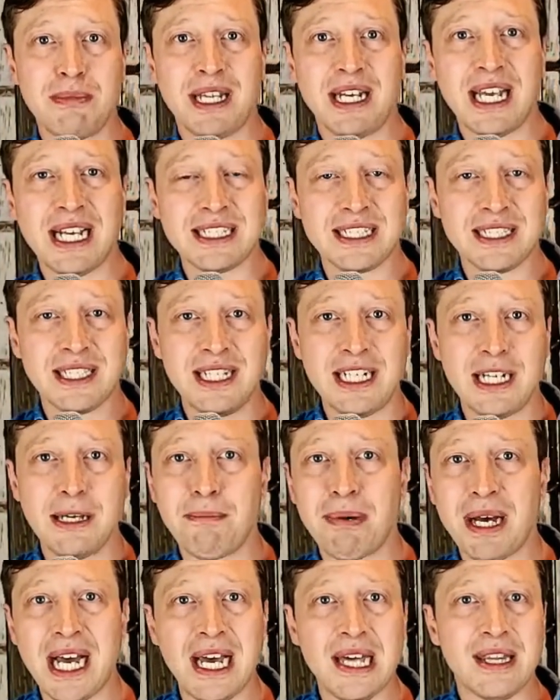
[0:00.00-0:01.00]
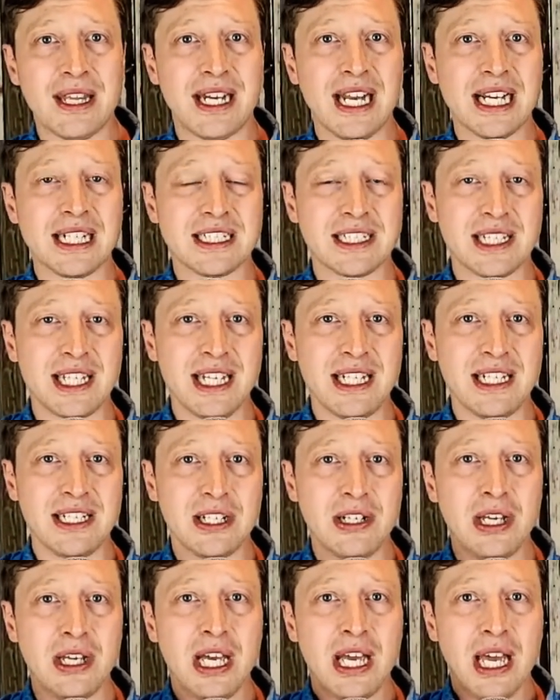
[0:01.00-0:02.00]
the next thing to buy, the next thing
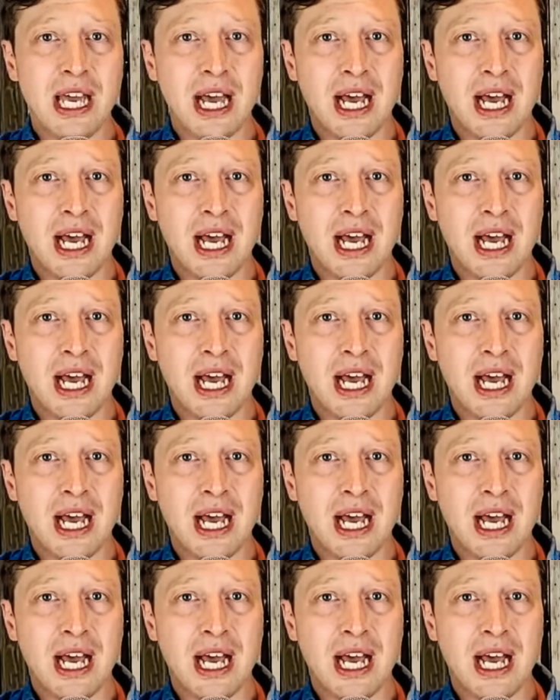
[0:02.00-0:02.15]
to